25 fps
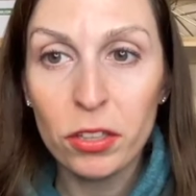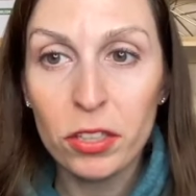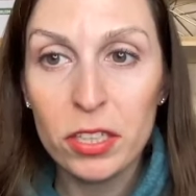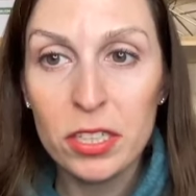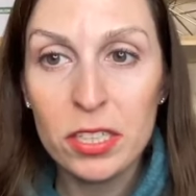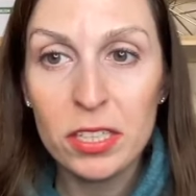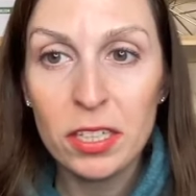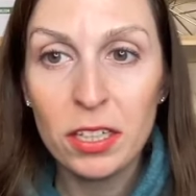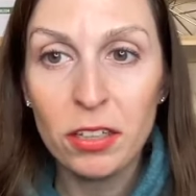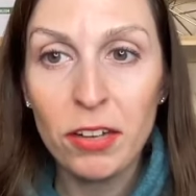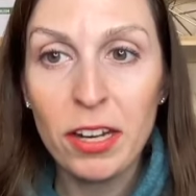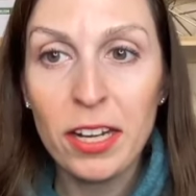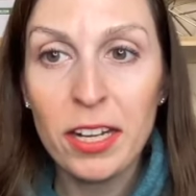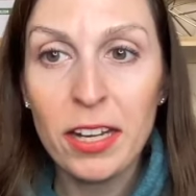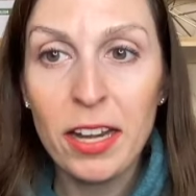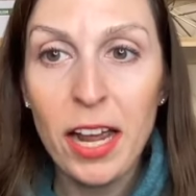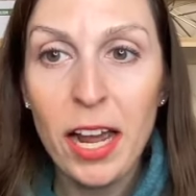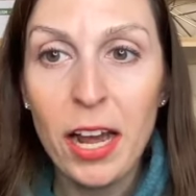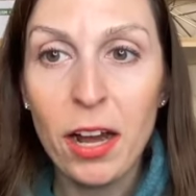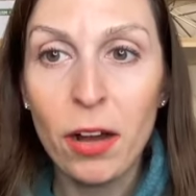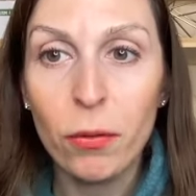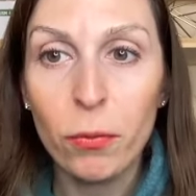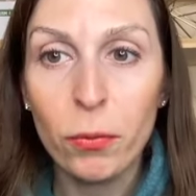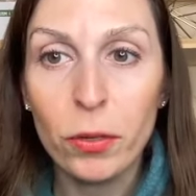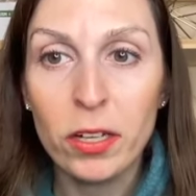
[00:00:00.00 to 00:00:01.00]
are listening right
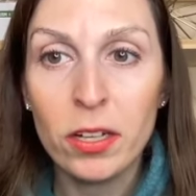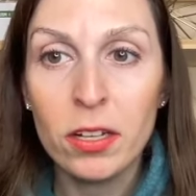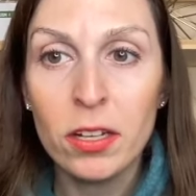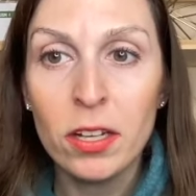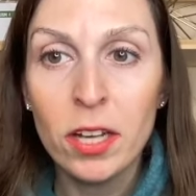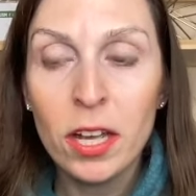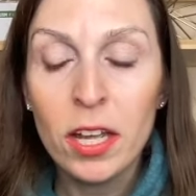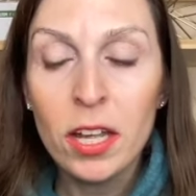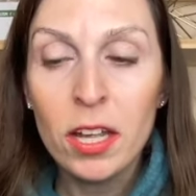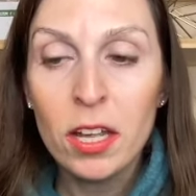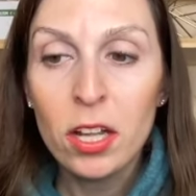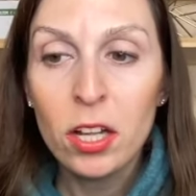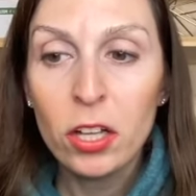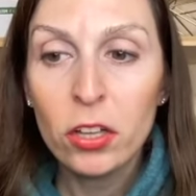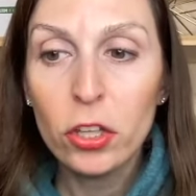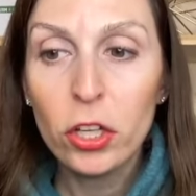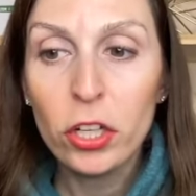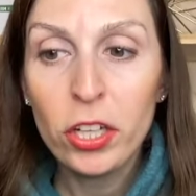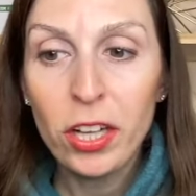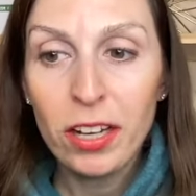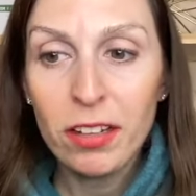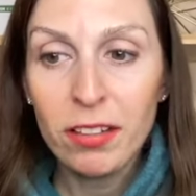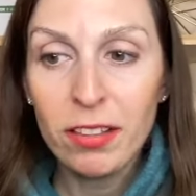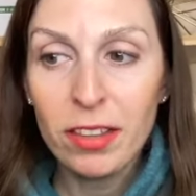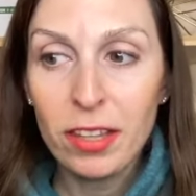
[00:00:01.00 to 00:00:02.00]
now would
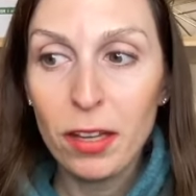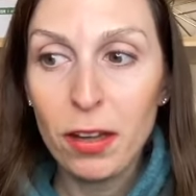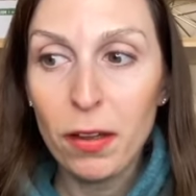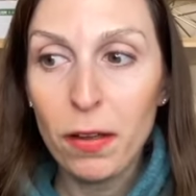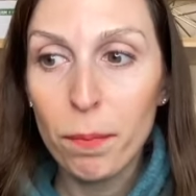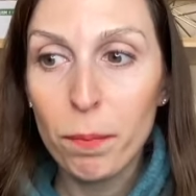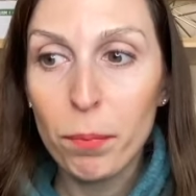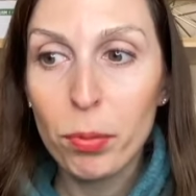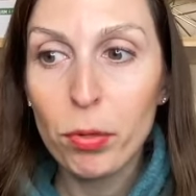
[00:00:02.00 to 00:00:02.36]
look at the